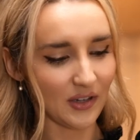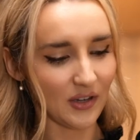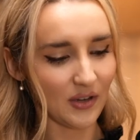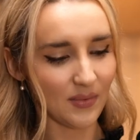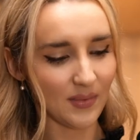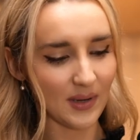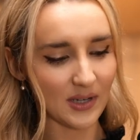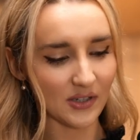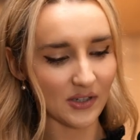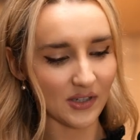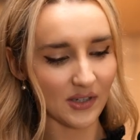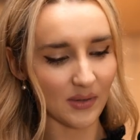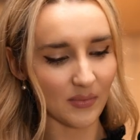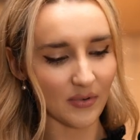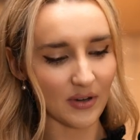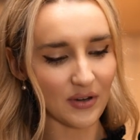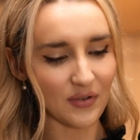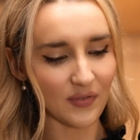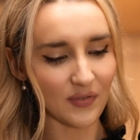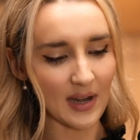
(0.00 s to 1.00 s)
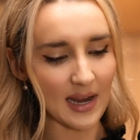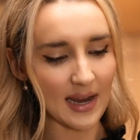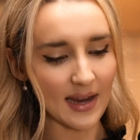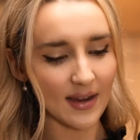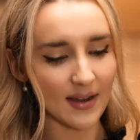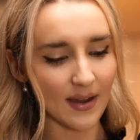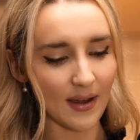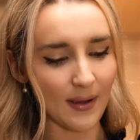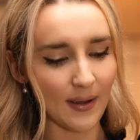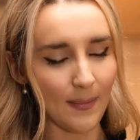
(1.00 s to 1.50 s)
you mentioned it
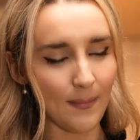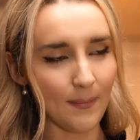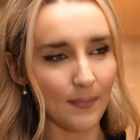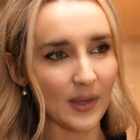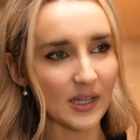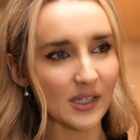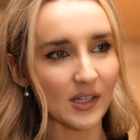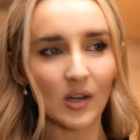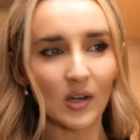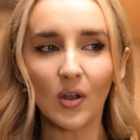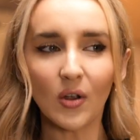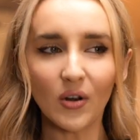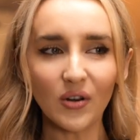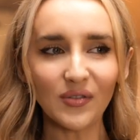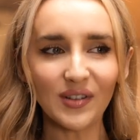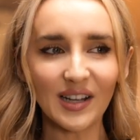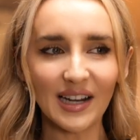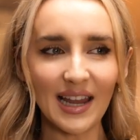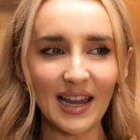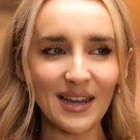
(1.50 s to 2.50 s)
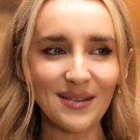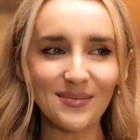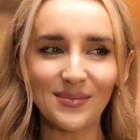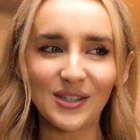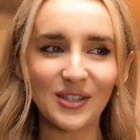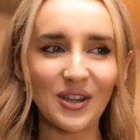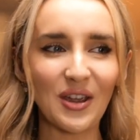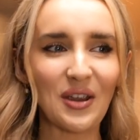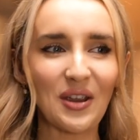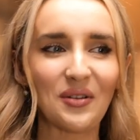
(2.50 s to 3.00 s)
briefly. There's a lot of
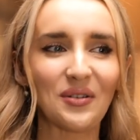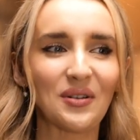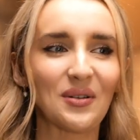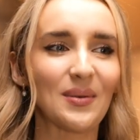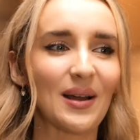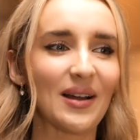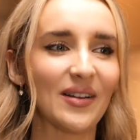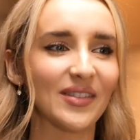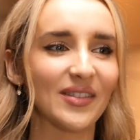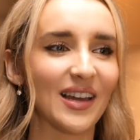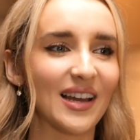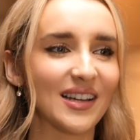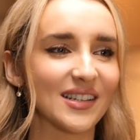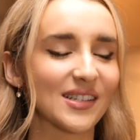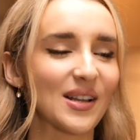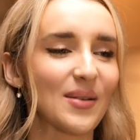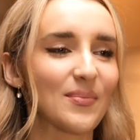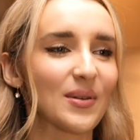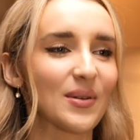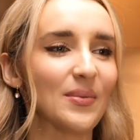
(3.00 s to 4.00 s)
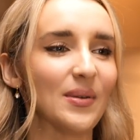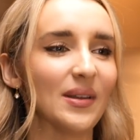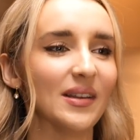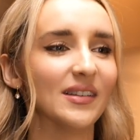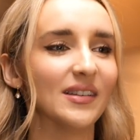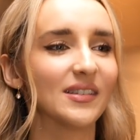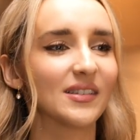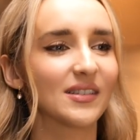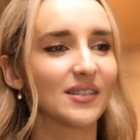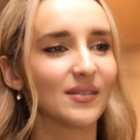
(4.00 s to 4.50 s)
claims going on about that supplement.